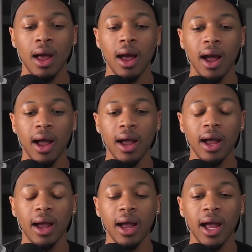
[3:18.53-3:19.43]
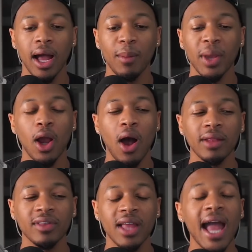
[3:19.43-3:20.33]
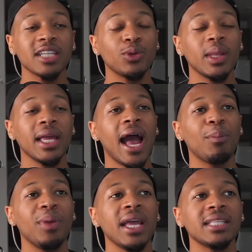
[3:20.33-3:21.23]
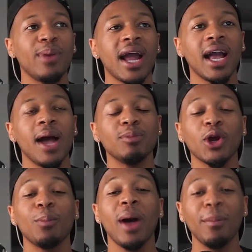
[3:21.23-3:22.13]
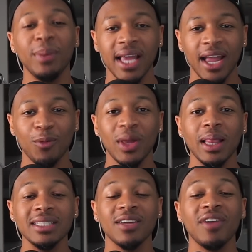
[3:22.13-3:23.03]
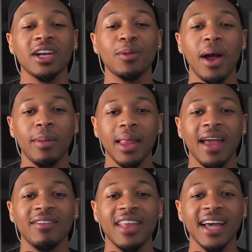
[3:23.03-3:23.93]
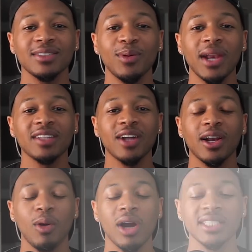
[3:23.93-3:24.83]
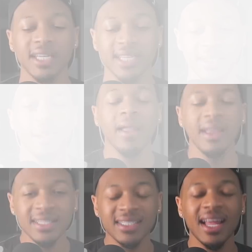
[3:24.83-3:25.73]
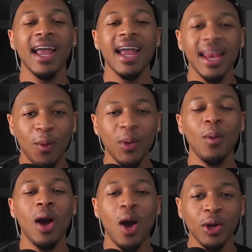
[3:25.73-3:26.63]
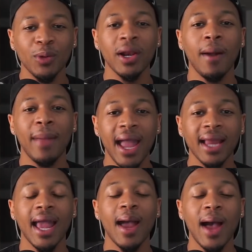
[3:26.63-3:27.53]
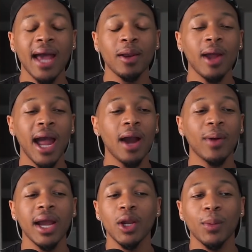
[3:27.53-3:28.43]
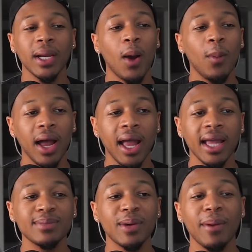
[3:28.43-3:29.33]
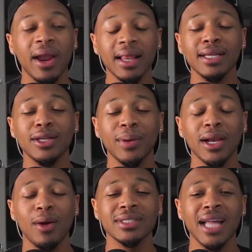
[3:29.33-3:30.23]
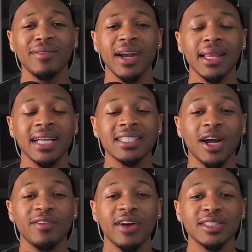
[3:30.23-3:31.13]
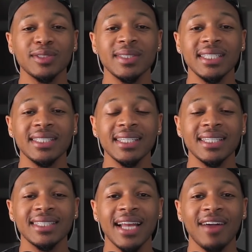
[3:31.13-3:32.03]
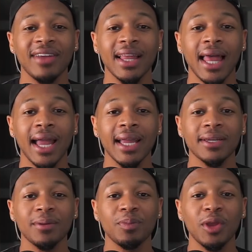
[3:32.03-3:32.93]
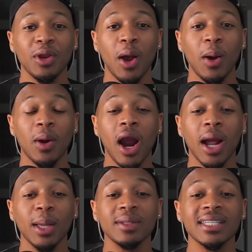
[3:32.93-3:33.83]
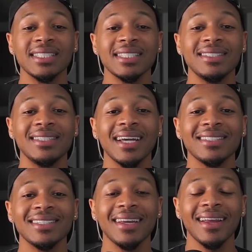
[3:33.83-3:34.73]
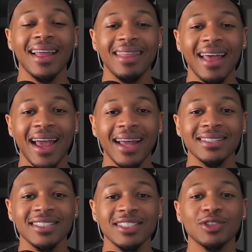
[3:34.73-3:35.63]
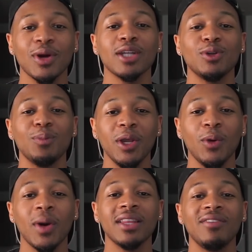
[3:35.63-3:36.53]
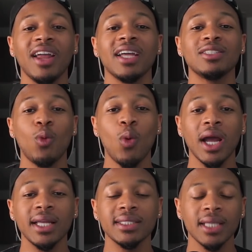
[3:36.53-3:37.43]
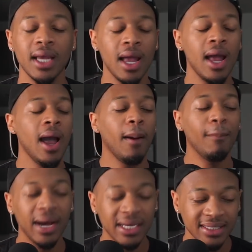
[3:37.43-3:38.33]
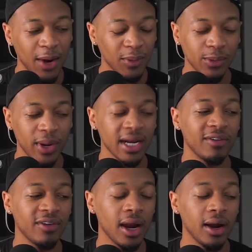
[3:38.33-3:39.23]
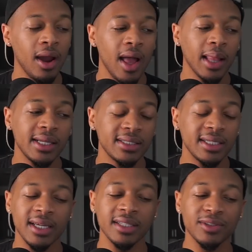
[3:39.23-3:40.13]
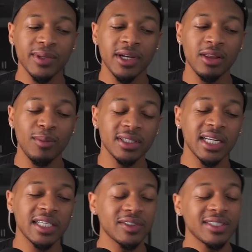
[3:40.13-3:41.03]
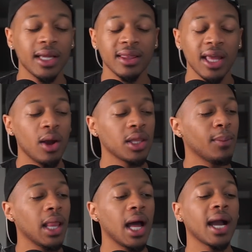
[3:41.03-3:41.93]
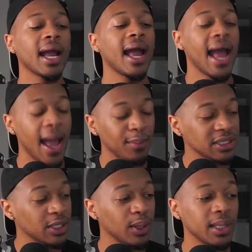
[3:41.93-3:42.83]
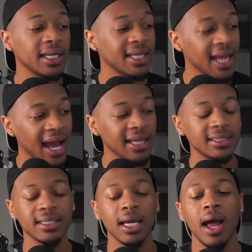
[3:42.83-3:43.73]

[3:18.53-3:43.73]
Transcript: Um, and all of it. Actually, I picked back up during Puppygate. When Lisa Vanderpump left, that's when I started watching again. He said, we want old Dorito back now. I don't know how great Dorito was, but apparently Dorito was not very liked in her first two seasons. And I feel like you know, Carlos is suggesting that she's trying to be what the fans want, but it's not really working out for her. Listen, is Dorito the most interesting thing on the block? Absolutely not.